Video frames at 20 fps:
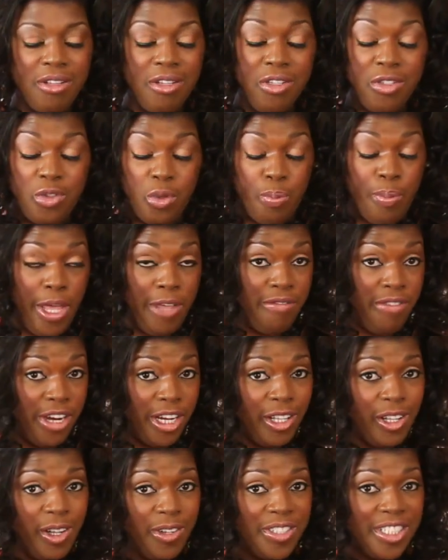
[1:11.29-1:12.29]
So pay very
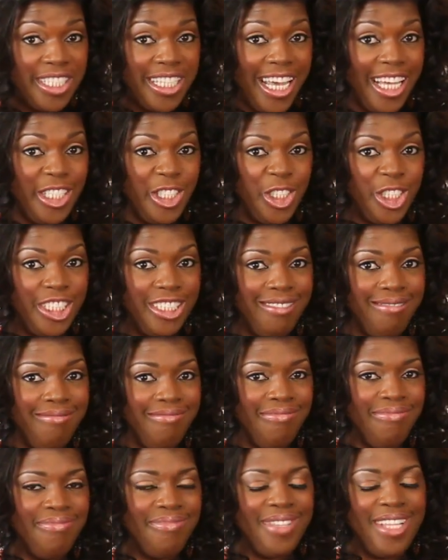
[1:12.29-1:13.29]
close attention.
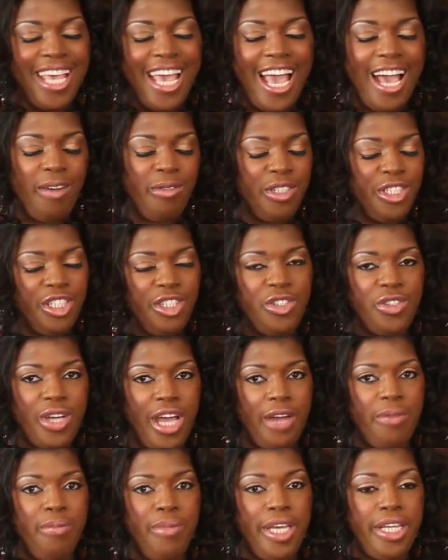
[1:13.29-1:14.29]
I'll teach you
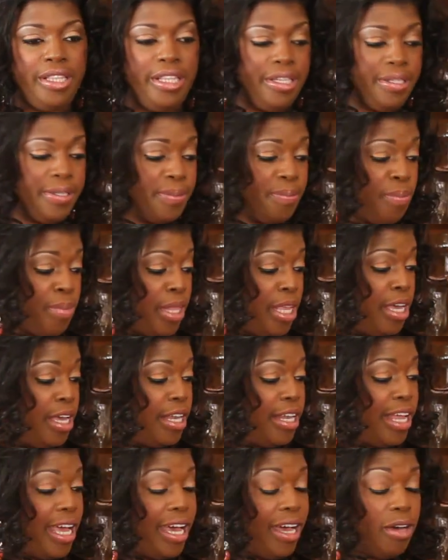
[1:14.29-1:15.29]
how to make this.
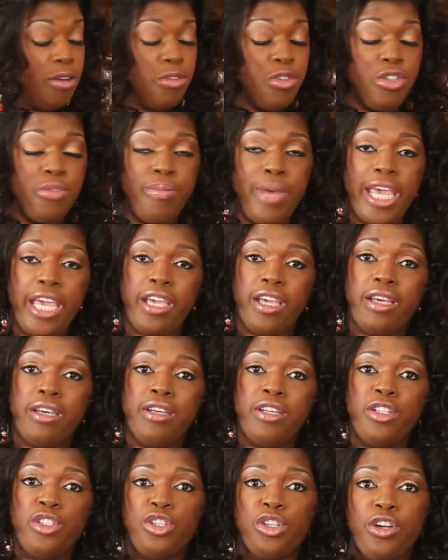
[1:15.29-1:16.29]
Now, to make
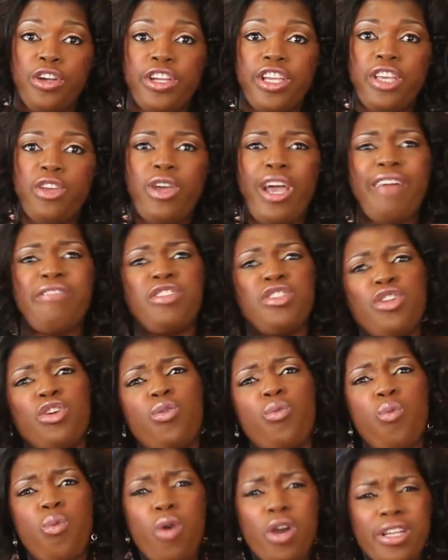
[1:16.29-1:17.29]
turkey, you have to
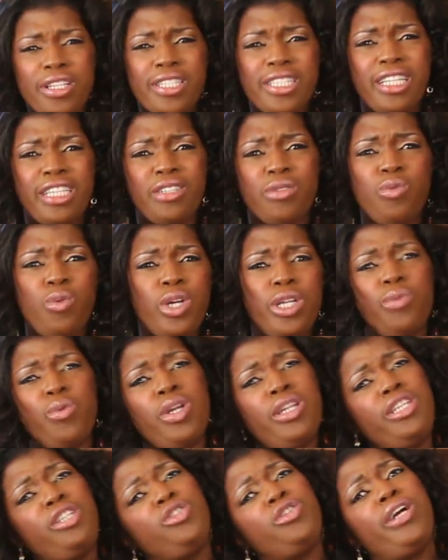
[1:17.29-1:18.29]
know what
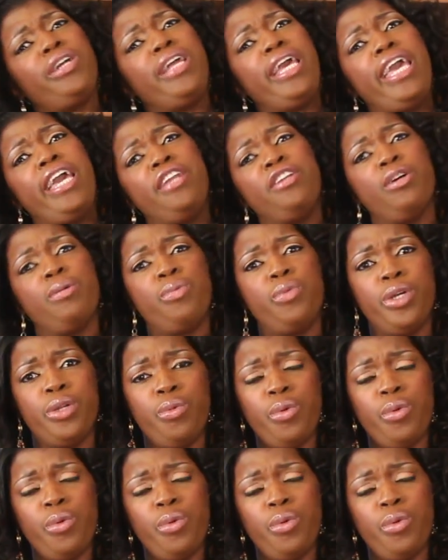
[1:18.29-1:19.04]
are you trying to end up with?